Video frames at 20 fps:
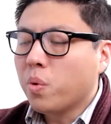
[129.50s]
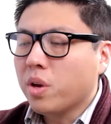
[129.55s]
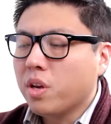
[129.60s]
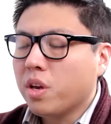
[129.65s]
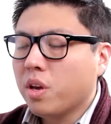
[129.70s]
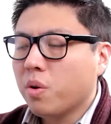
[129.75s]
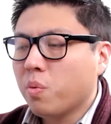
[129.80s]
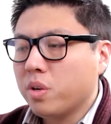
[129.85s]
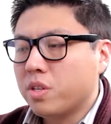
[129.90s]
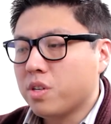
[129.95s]

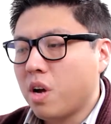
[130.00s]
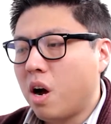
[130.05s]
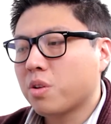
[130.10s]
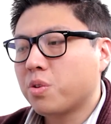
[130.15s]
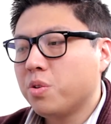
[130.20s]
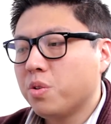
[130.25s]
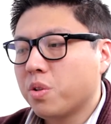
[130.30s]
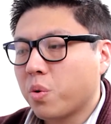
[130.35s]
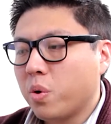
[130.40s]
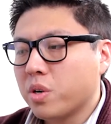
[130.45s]
We
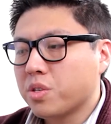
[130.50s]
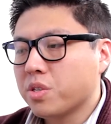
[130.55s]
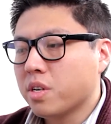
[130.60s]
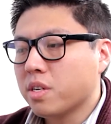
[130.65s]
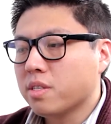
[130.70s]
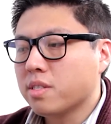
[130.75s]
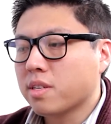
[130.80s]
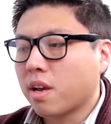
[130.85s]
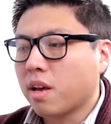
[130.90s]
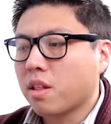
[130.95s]
talked through the
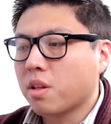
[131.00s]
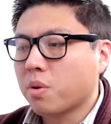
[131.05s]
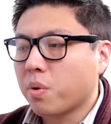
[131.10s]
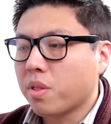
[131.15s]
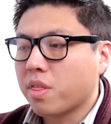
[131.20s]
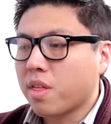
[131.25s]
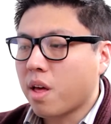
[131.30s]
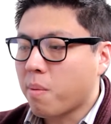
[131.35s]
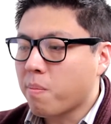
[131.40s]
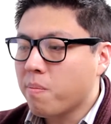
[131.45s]
questionnaire together
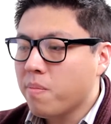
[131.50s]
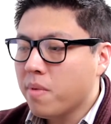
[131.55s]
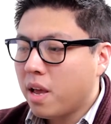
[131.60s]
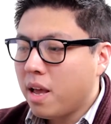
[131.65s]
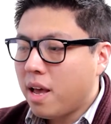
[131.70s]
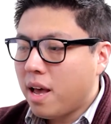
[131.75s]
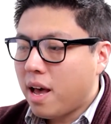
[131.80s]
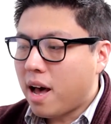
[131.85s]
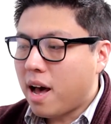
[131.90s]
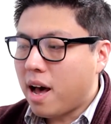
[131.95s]
with them,
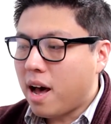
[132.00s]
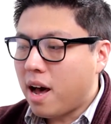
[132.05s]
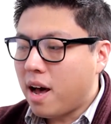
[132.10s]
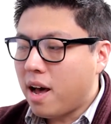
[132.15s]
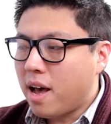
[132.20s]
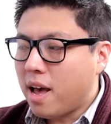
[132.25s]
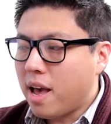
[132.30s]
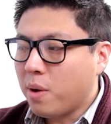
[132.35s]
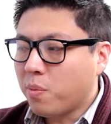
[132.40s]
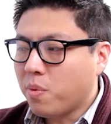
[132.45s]

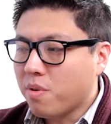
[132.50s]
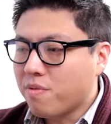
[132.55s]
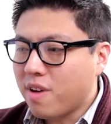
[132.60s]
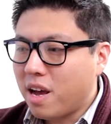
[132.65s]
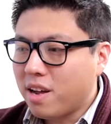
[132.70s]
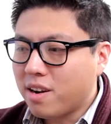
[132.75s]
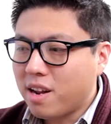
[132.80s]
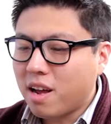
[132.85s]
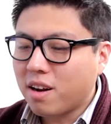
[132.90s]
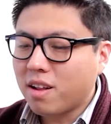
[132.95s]
and we
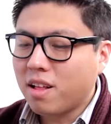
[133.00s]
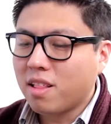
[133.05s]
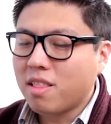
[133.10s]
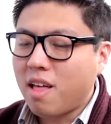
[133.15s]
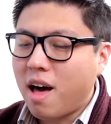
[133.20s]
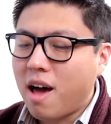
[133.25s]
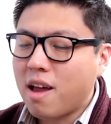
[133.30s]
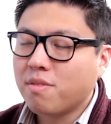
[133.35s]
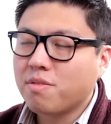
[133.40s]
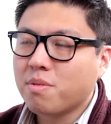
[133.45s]
found out a
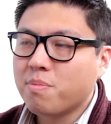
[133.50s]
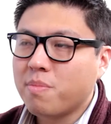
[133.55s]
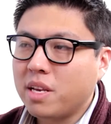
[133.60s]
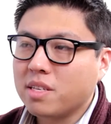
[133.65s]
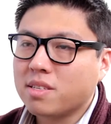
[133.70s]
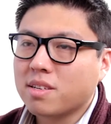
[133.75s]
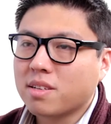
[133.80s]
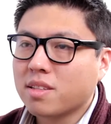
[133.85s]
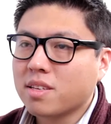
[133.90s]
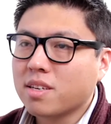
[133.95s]
lot of
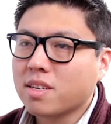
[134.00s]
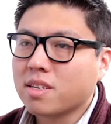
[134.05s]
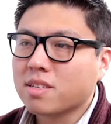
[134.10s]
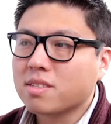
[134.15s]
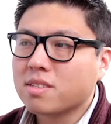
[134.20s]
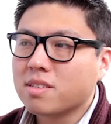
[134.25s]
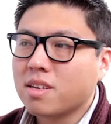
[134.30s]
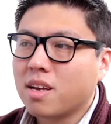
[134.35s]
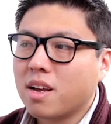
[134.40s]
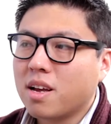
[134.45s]
amazing
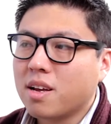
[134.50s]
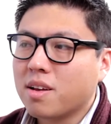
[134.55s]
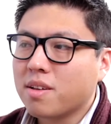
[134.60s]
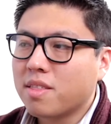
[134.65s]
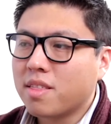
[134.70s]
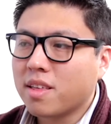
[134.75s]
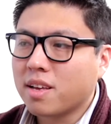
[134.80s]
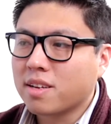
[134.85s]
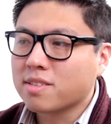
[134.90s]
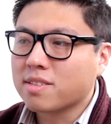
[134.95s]
things.
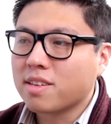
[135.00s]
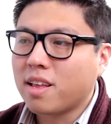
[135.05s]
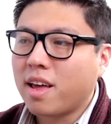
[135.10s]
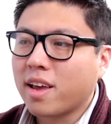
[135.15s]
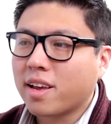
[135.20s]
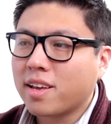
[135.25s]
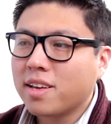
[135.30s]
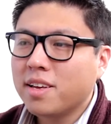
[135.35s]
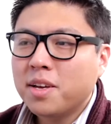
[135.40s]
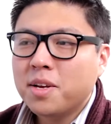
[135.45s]
Things
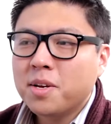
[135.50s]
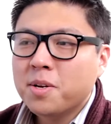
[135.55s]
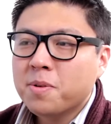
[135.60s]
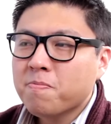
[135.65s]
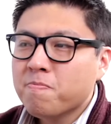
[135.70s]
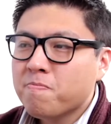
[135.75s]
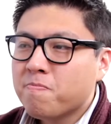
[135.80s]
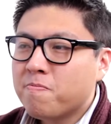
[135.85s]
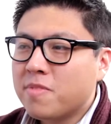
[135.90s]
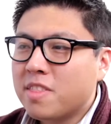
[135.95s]
like
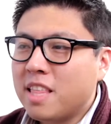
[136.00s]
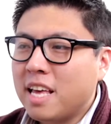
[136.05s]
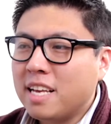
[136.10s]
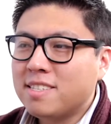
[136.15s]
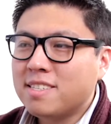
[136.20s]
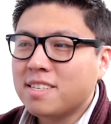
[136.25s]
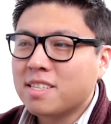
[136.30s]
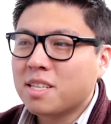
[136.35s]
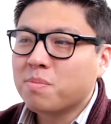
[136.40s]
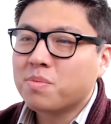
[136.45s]
they
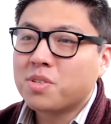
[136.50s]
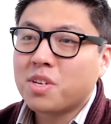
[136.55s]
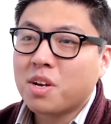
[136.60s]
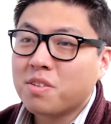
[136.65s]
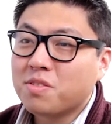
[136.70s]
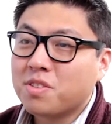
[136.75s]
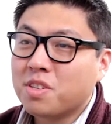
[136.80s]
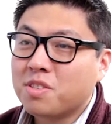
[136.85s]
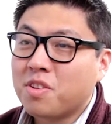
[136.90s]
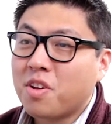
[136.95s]
see
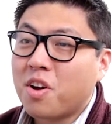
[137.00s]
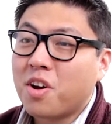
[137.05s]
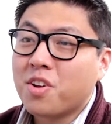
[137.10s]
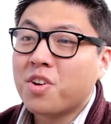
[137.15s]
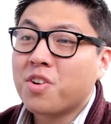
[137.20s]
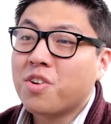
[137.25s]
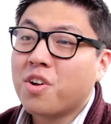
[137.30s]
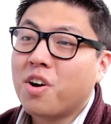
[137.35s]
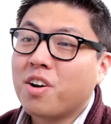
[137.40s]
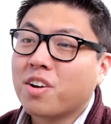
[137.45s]
themselves as an
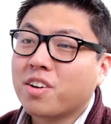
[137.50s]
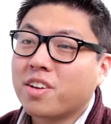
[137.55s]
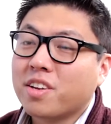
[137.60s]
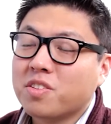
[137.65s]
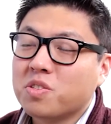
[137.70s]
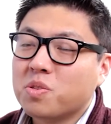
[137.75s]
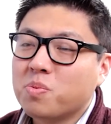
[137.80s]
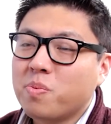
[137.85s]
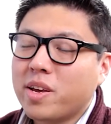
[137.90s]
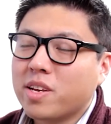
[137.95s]
underdog
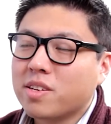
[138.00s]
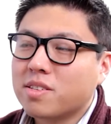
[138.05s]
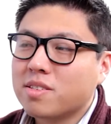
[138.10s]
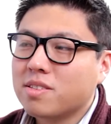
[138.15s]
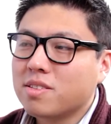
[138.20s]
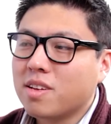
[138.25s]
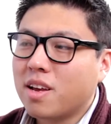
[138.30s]
in space.